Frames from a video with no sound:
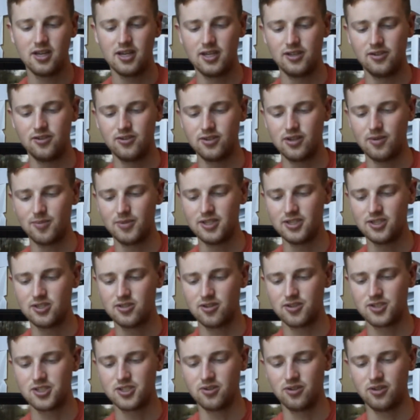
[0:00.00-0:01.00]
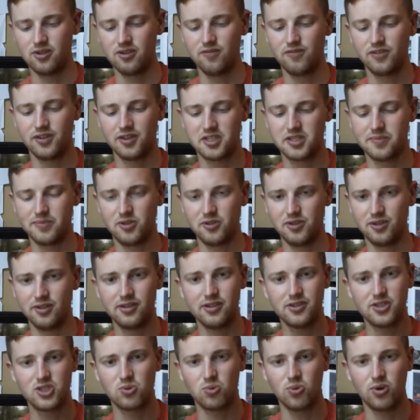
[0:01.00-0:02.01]
And then, I mean, it's also good flexibility
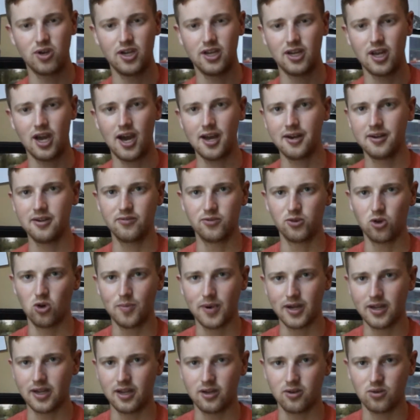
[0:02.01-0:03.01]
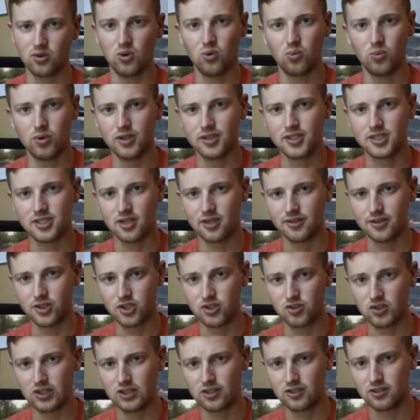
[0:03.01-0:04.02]
this way. I didn't roll my ankle once on the
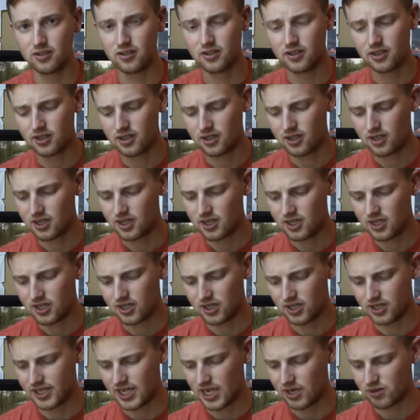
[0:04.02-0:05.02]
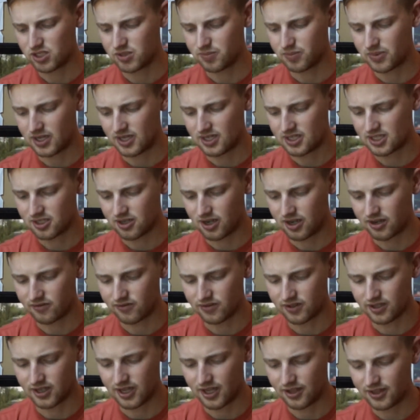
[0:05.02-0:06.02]
trail, and that was based
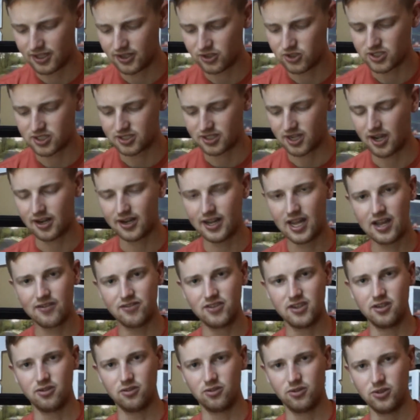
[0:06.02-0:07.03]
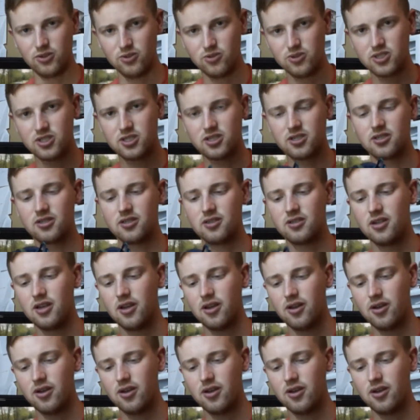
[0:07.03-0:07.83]
off, I think, just kind of having a loose